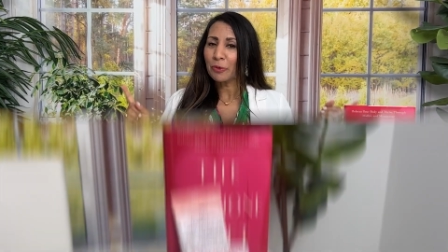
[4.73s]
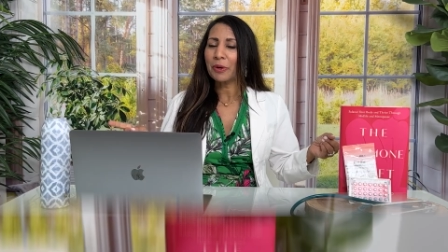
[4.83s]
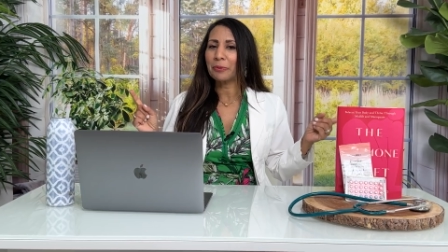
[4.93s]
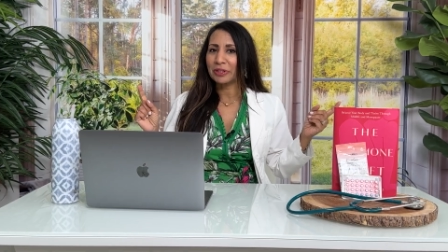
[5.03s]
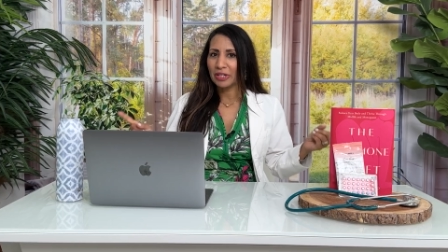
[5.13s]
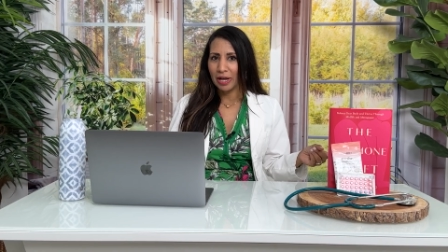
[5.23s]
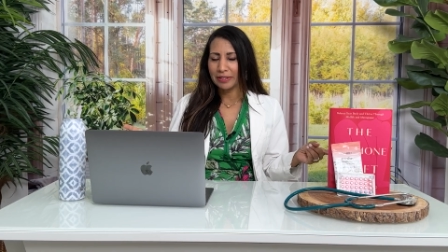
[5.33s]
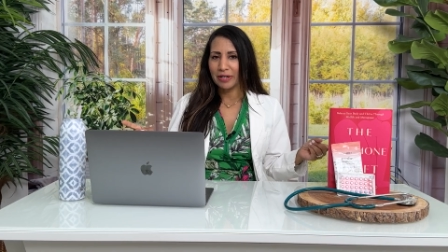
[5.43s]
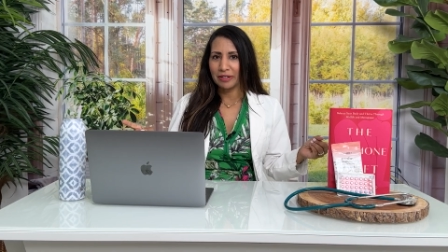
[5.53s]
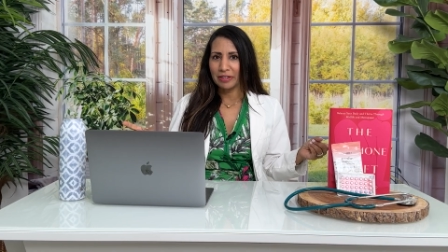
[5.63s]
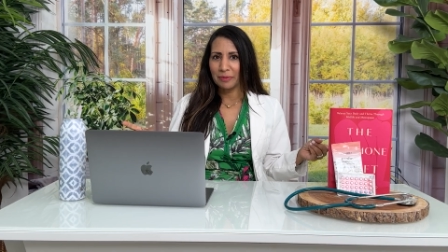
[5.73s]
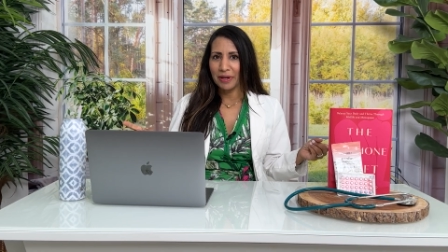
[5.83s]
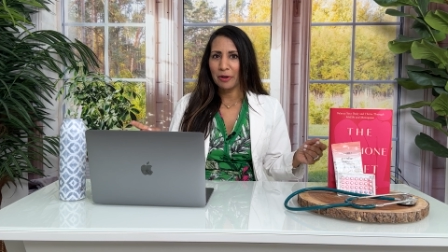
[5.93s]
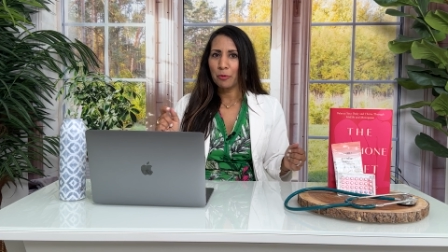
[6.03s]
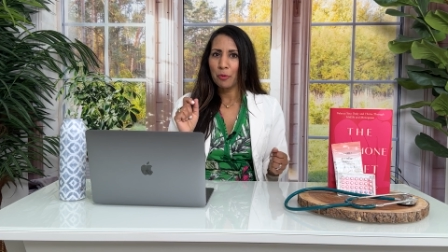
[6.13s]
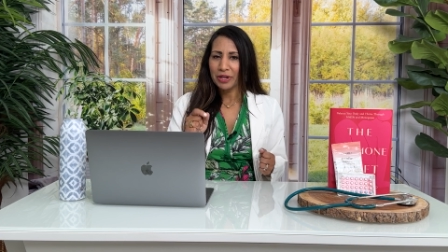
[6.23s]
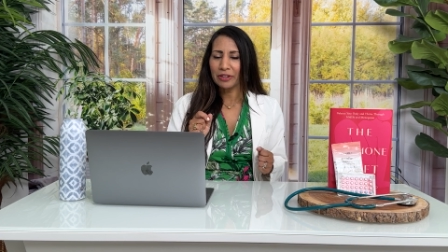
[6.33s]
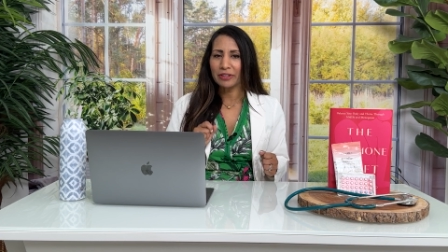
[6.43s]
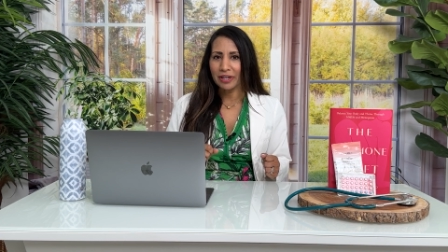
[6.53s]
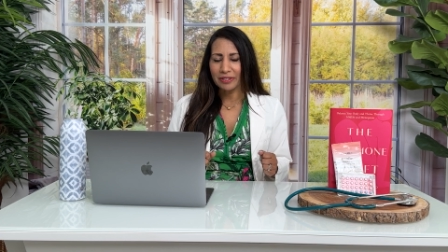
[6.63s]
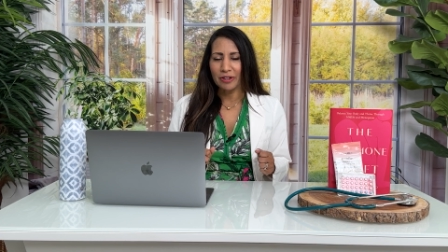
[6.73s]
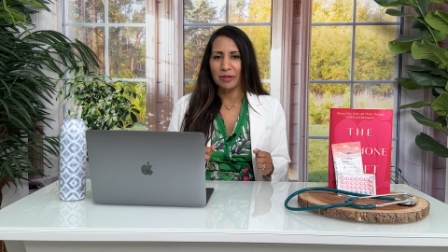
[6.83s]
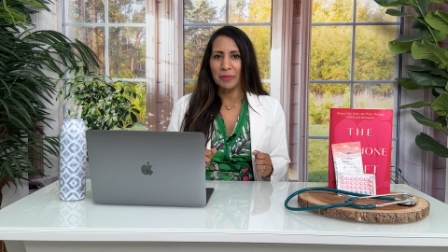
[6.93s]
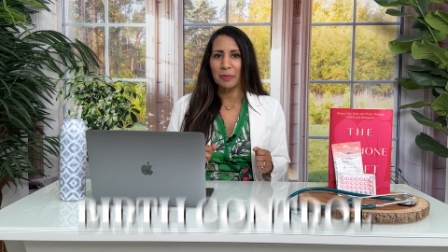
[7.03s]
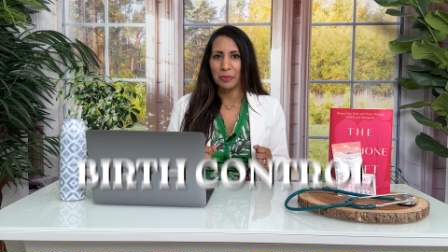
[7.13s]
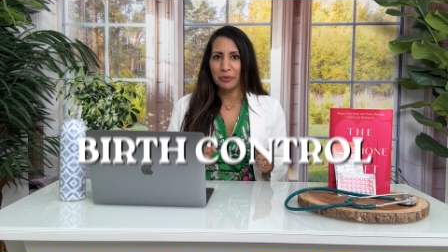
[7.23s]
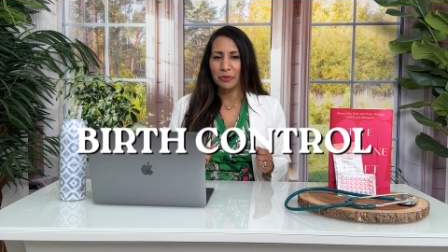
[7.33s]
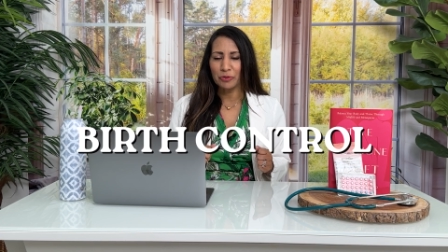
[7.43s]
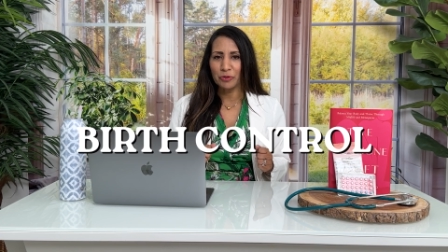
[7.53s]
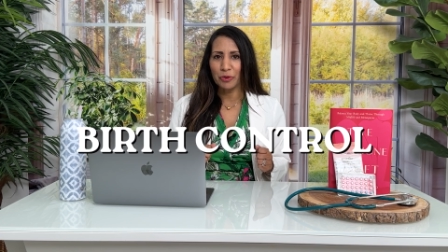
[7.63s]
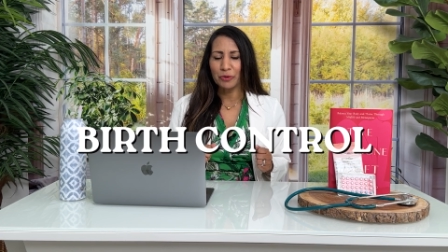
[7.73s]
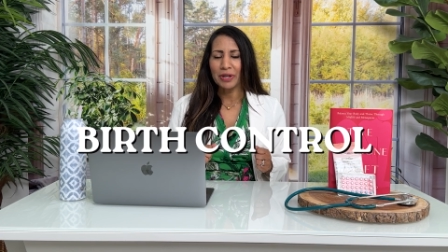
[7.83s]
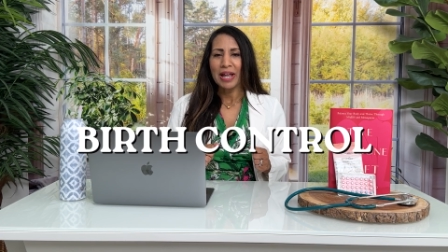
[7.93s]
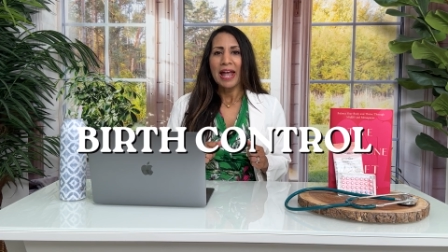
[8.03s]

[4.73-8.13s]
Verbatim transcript: what we're not talking about? We are not talking about birth control.